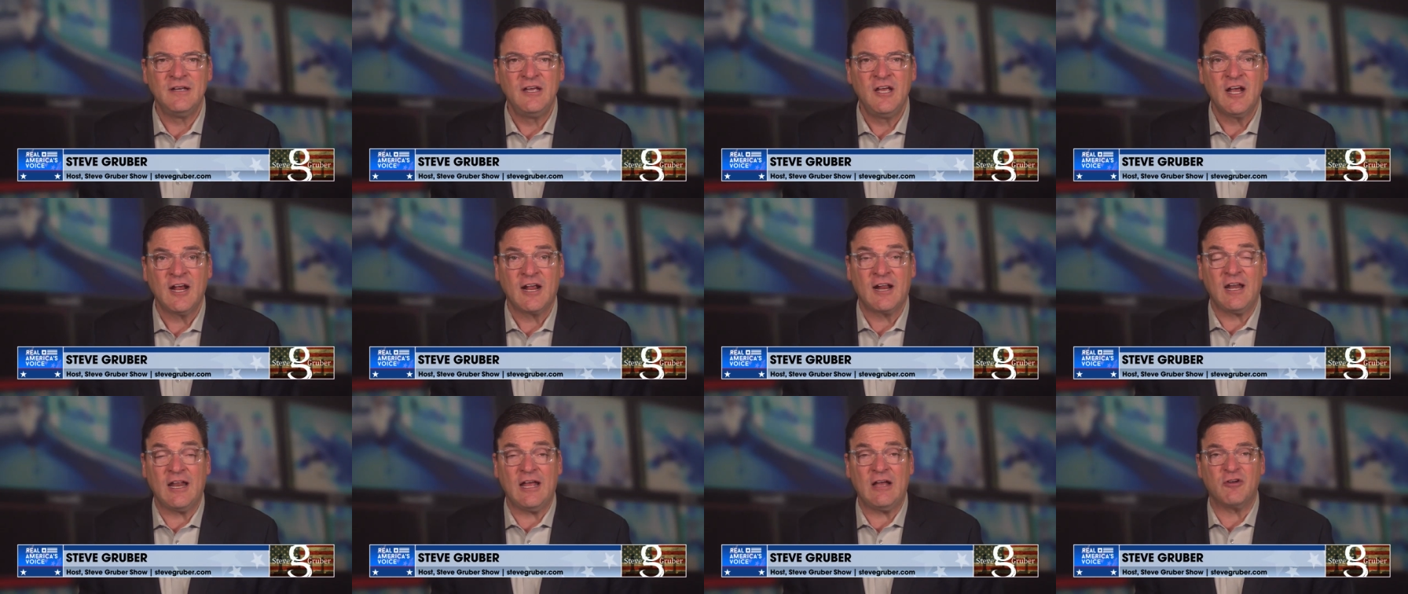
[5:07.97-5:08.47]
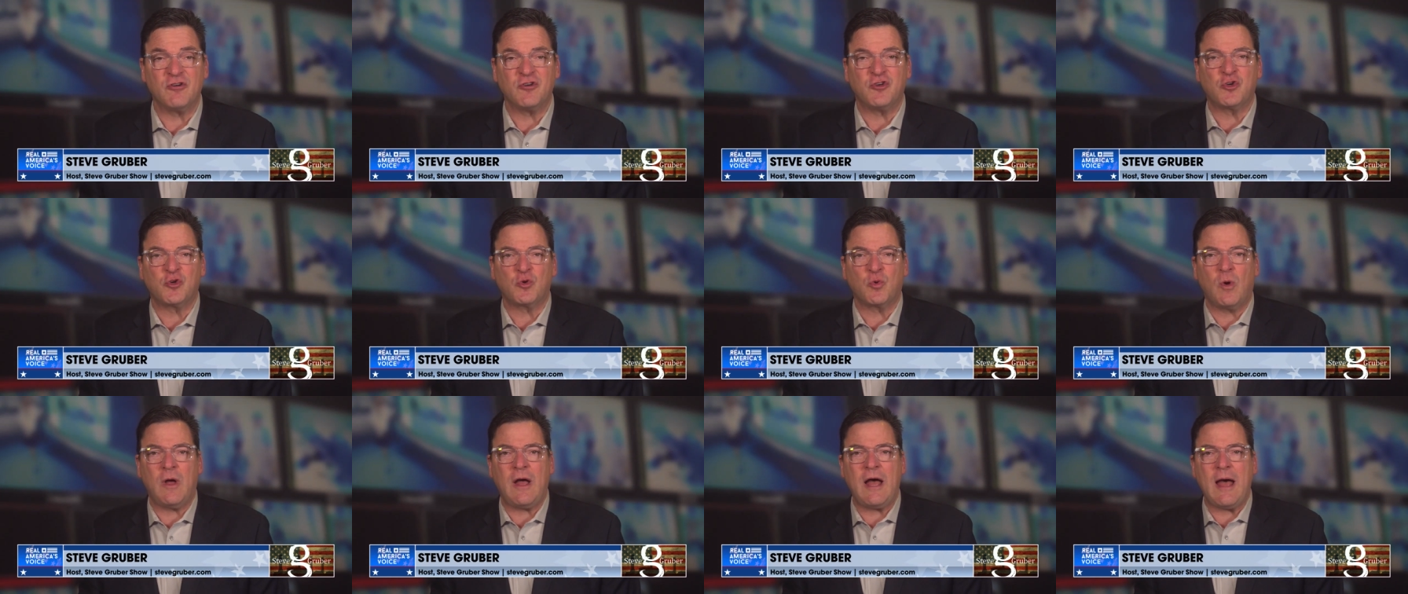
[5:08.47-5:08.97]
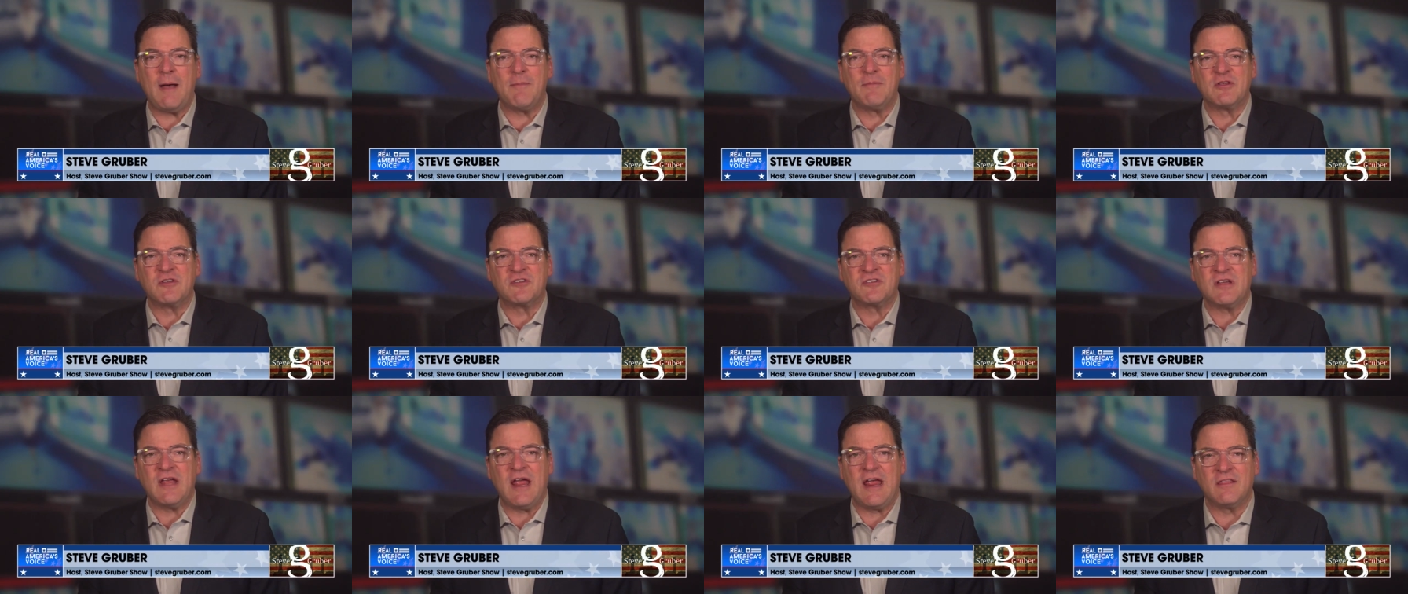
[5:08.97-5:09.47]
Klaus Schwab is
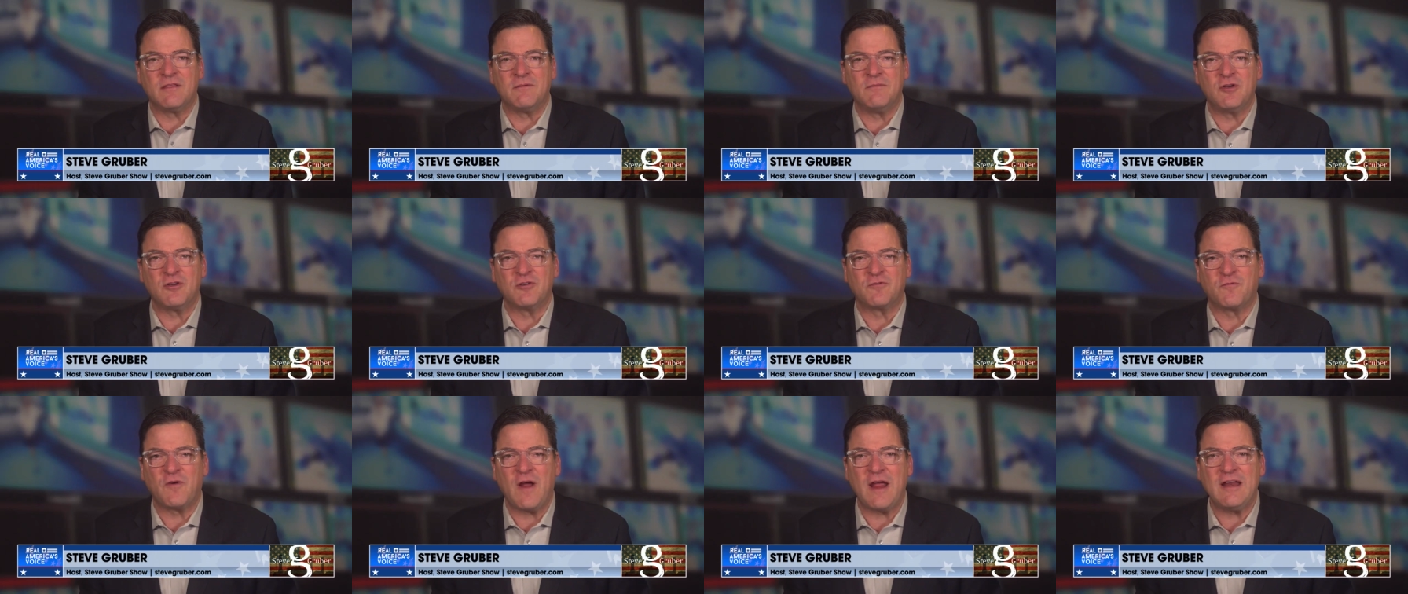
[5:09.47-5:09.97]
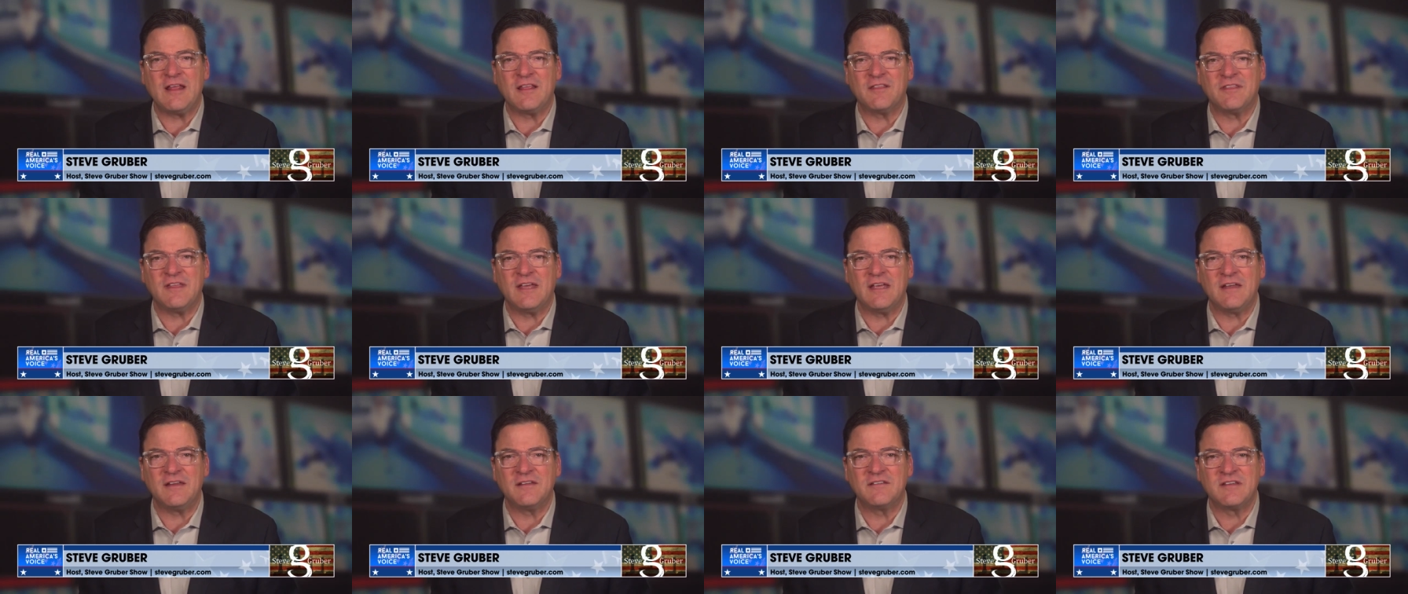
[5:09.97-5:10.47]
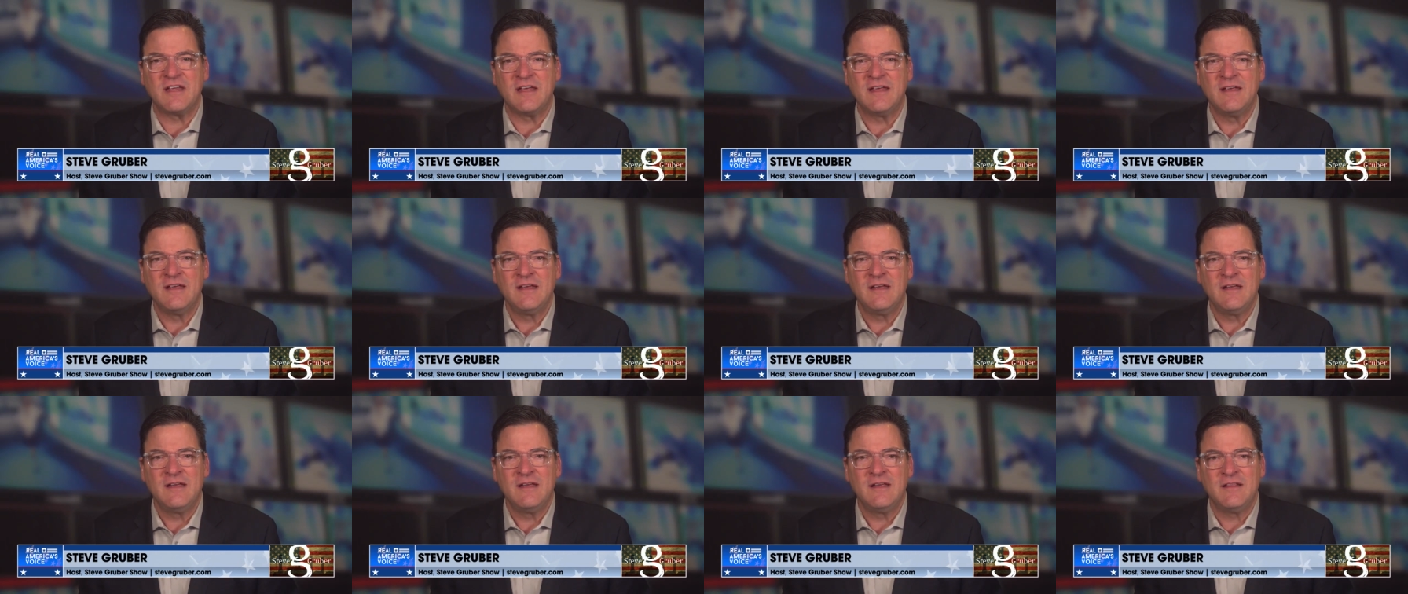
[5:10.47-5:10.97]
saying the most frightening things
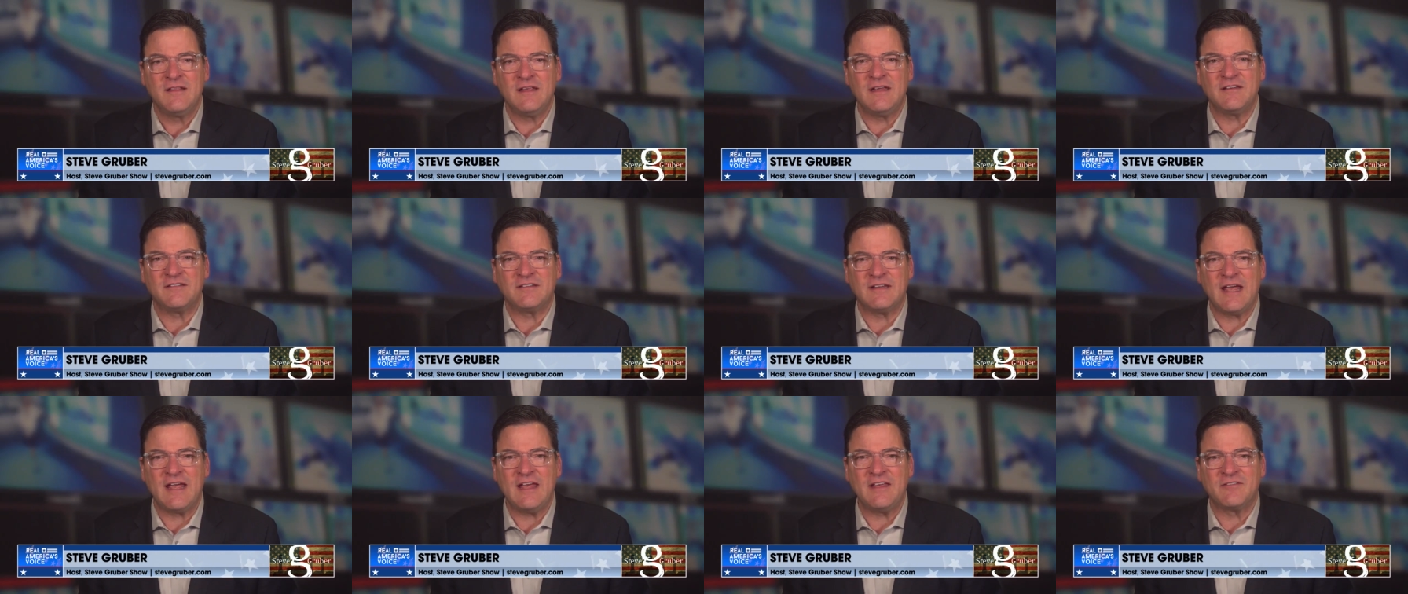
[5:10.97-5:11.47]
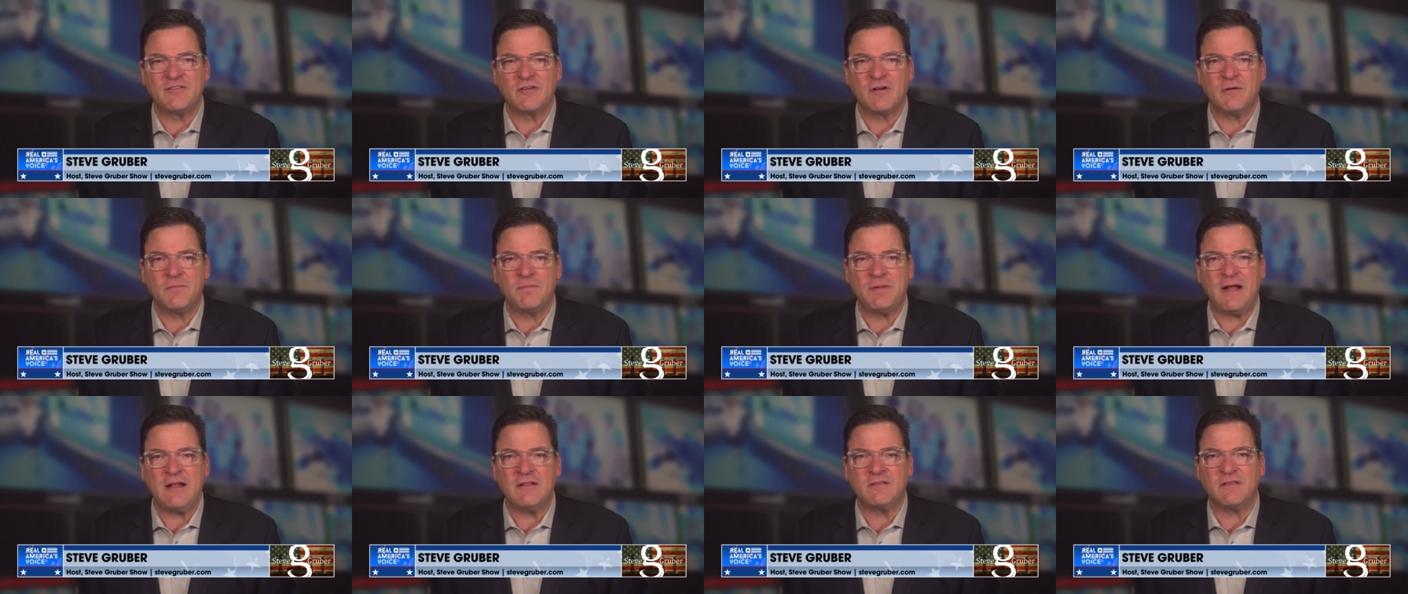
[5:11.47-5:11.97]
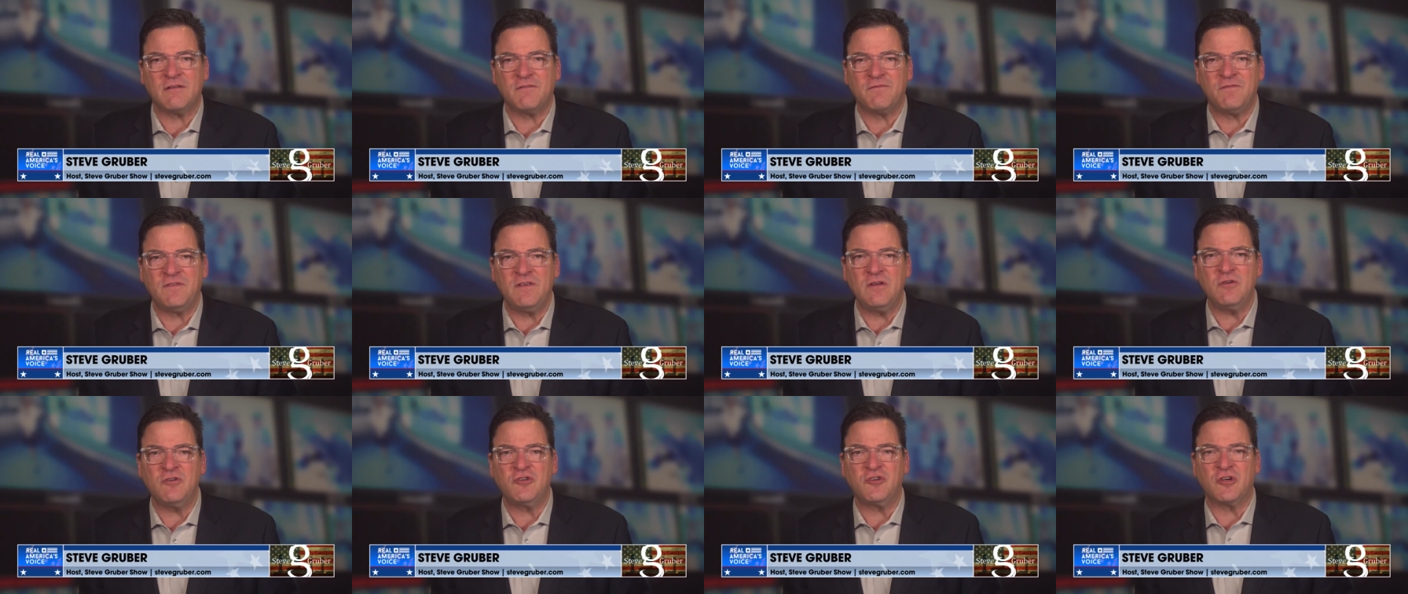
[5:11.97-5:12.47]
these days are about the
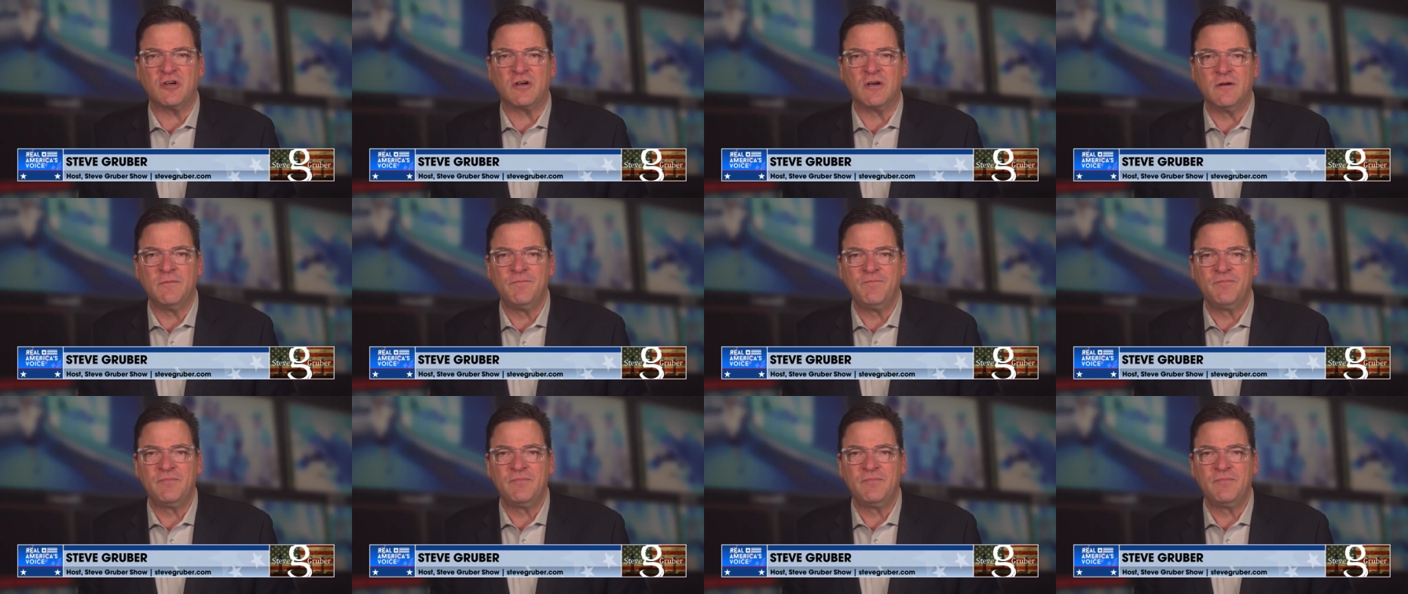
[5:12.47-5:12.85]
future